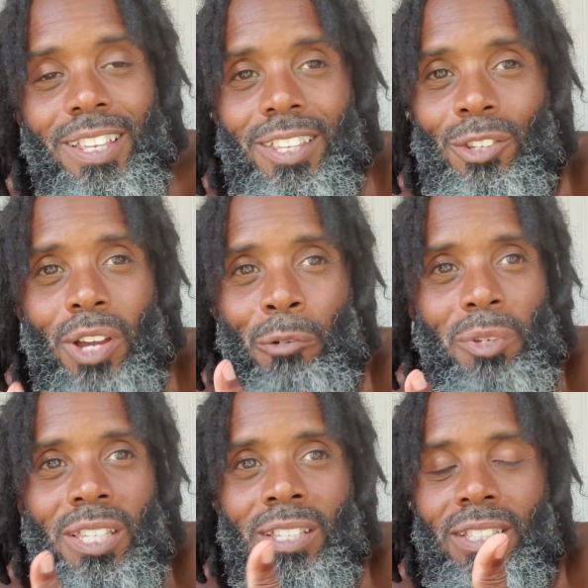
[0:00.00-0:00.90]
You
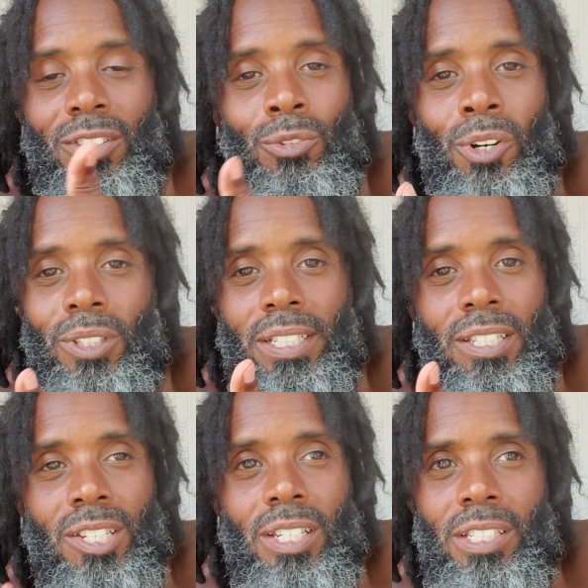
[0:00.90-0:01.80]
gonna let
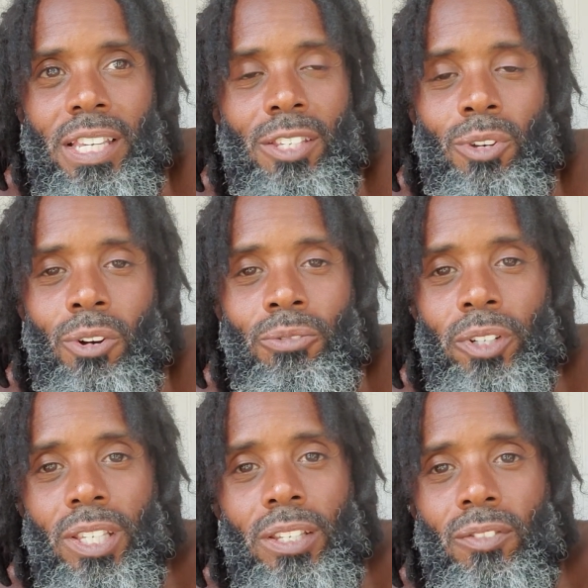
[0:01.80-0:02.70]
the shit, you gonna
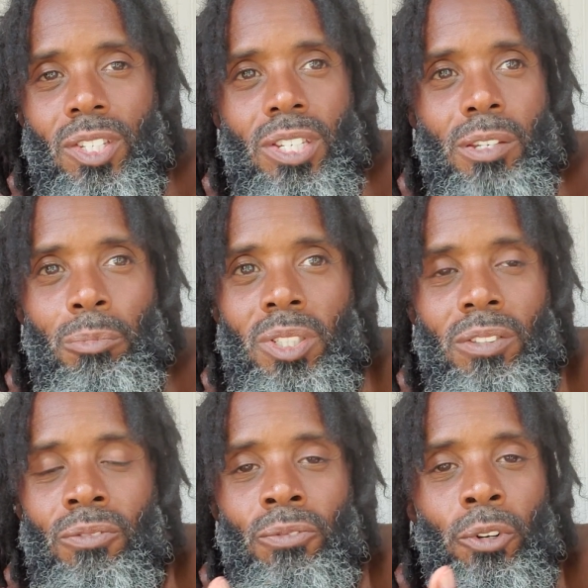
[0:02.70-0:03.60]
forgive the shit, but
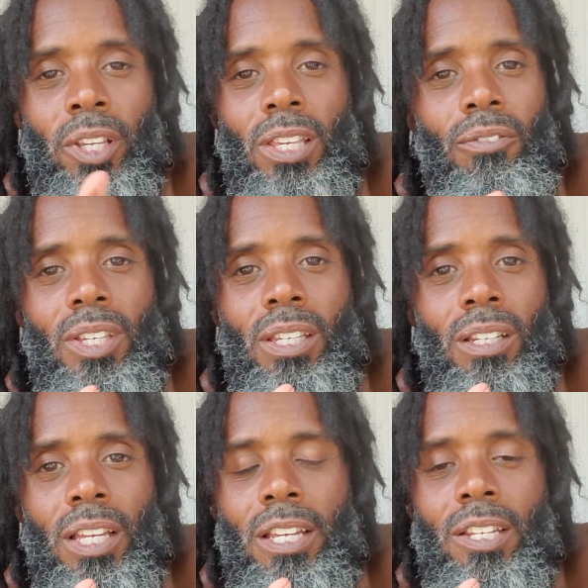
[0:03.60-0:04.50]
forgiving
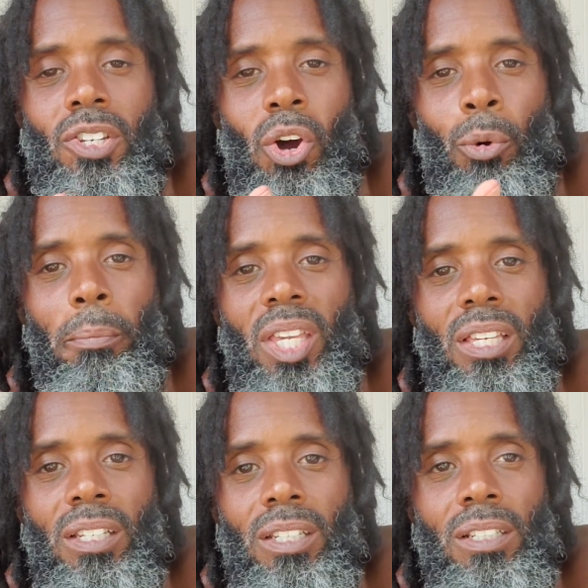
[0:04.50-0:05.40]
don't
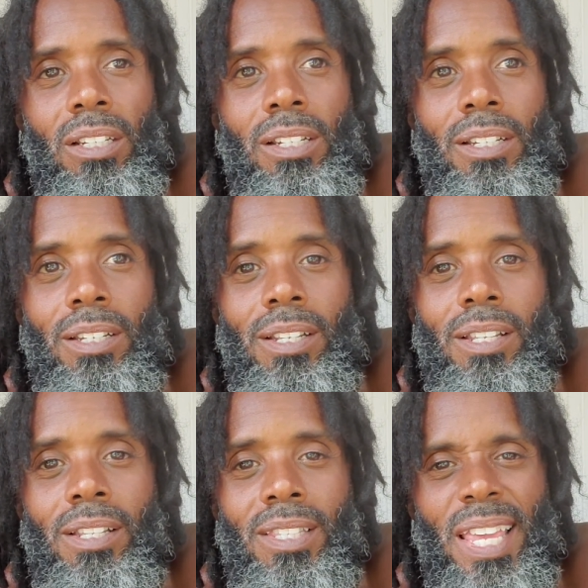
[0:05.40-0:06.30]
mean
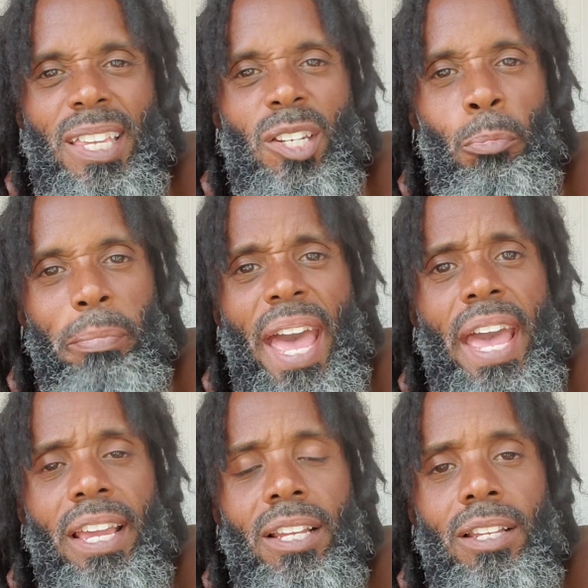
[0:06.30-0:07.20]
taking them back.